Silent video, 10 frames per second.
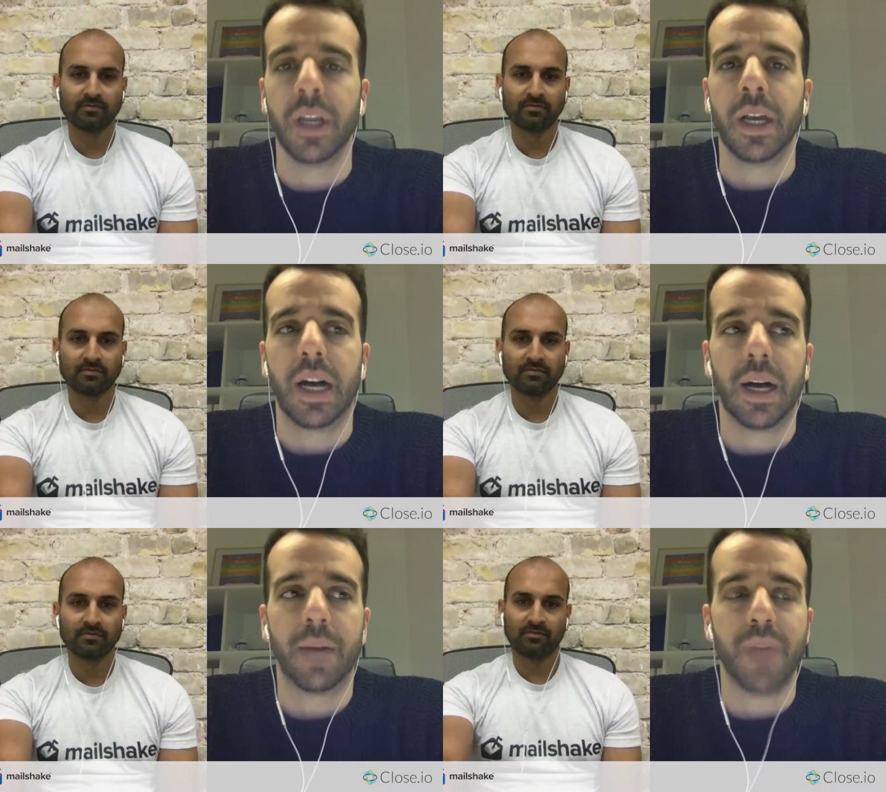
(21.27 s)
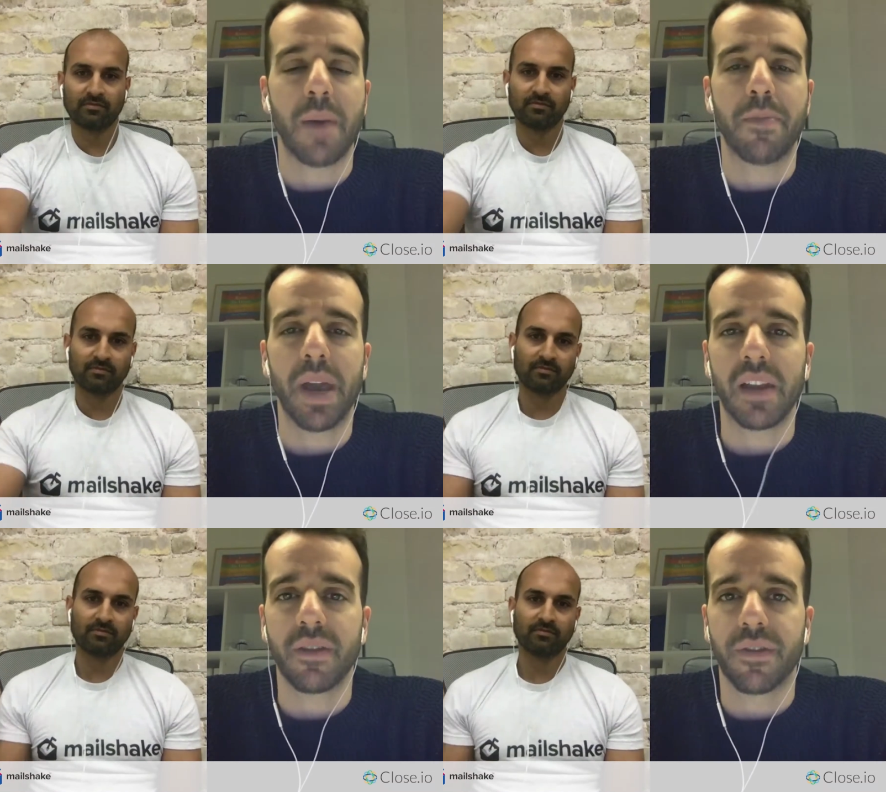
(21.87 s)
Speaker 1: um, a
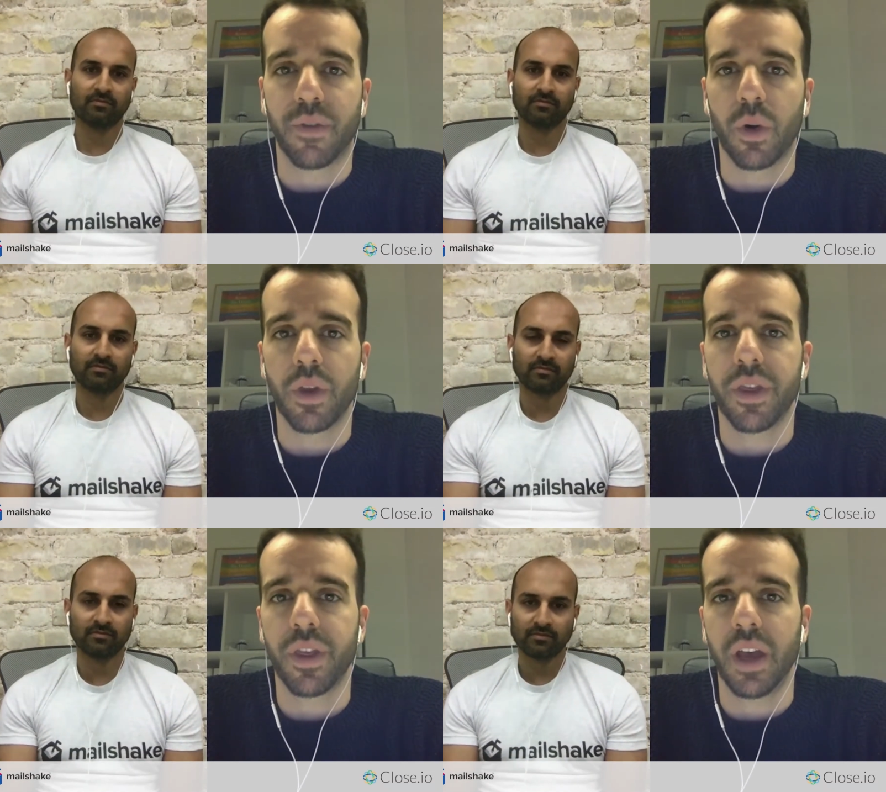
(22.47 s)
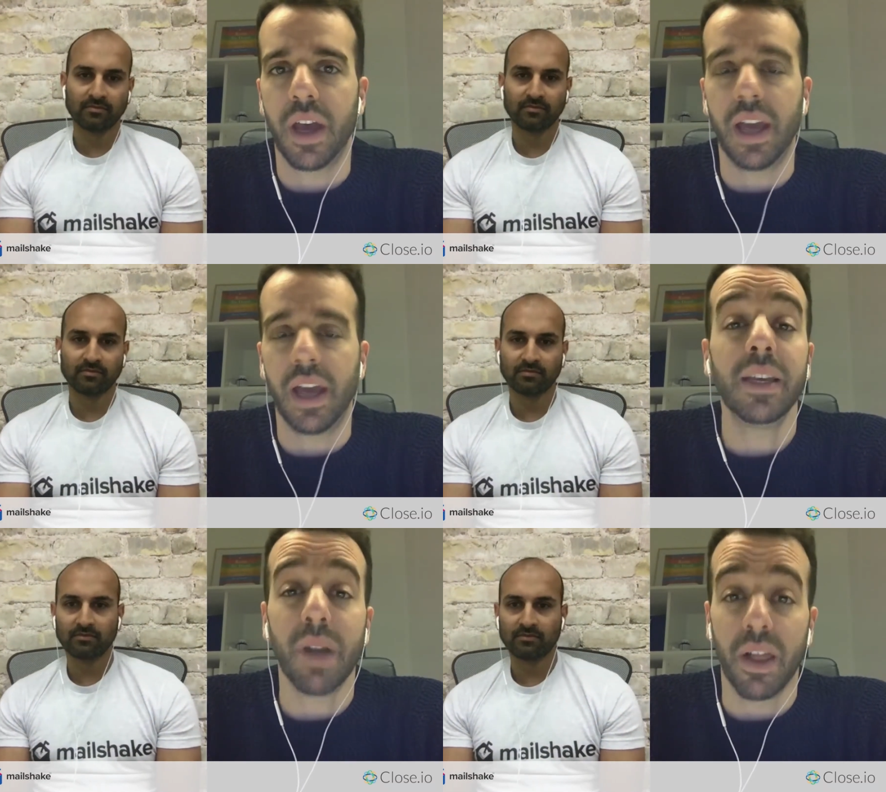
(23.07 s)
back and forth, uh,
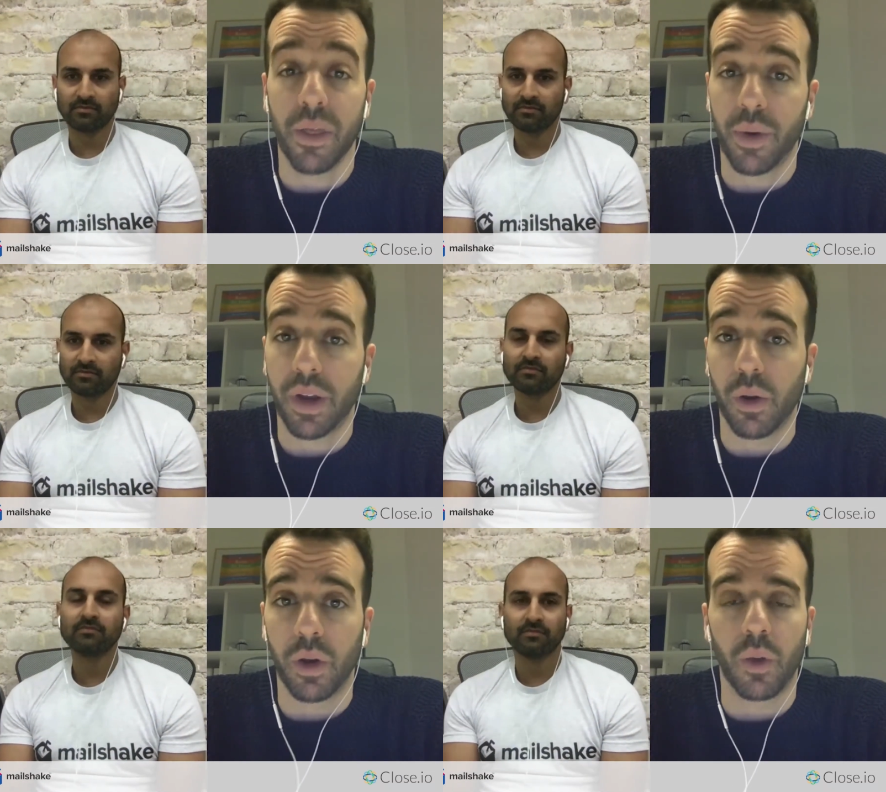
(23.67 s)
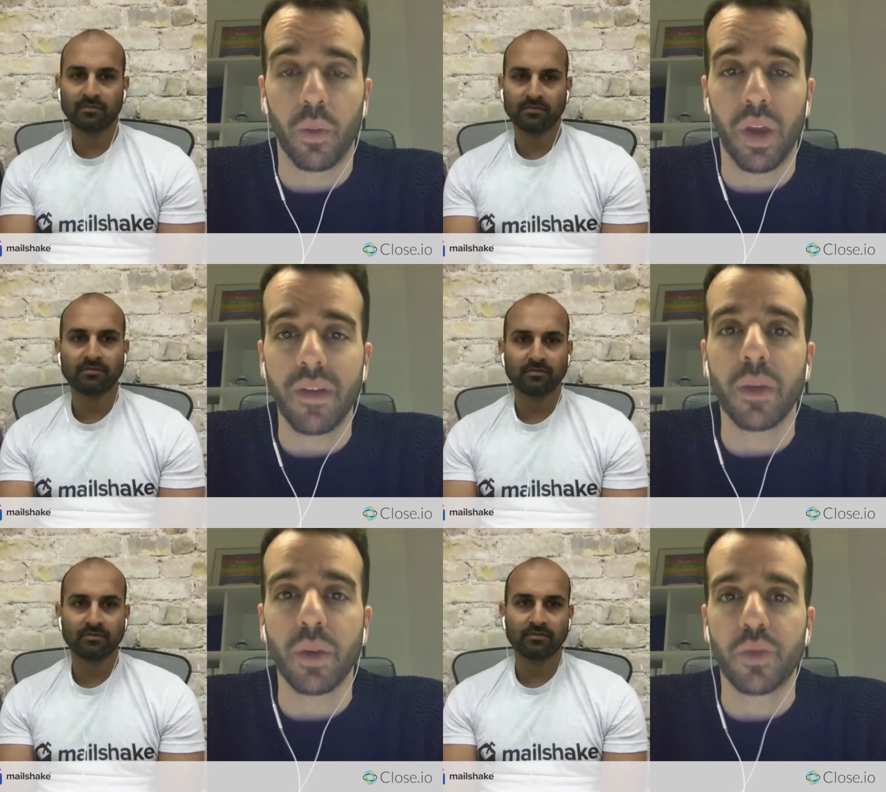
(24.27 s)
an email thread going on, whenever
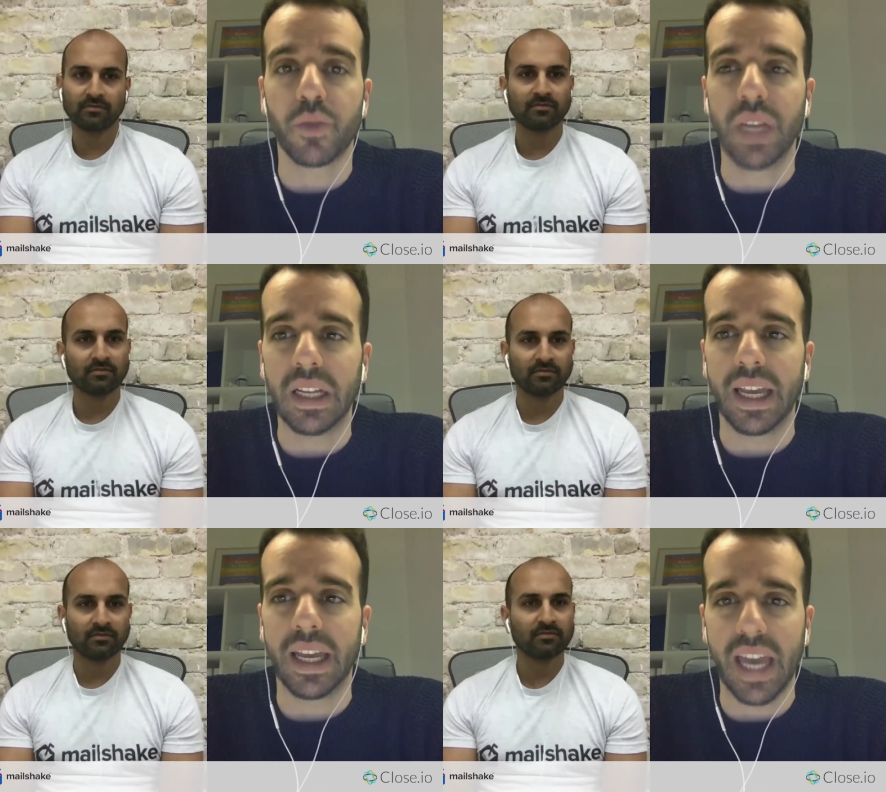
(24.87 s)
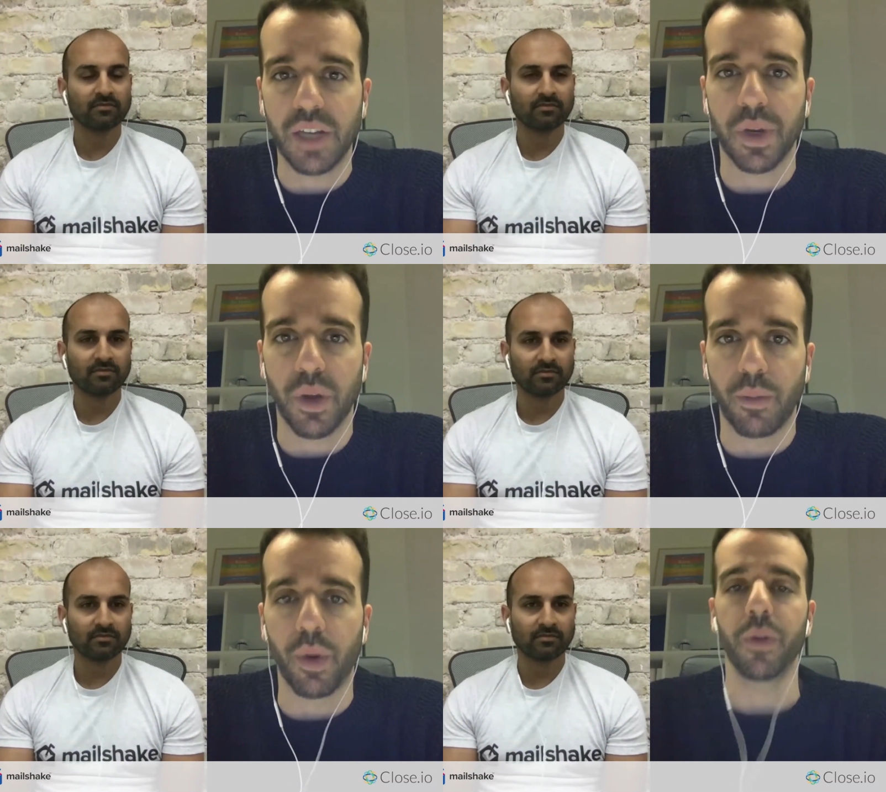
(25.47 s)
there was real engagement
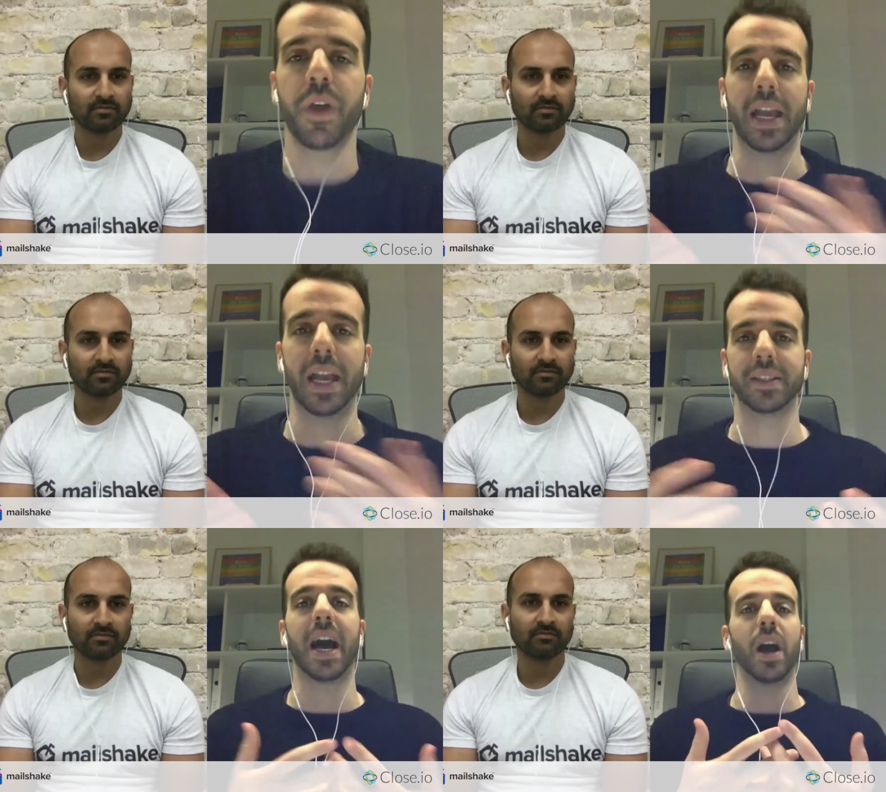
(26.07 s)
on both ends,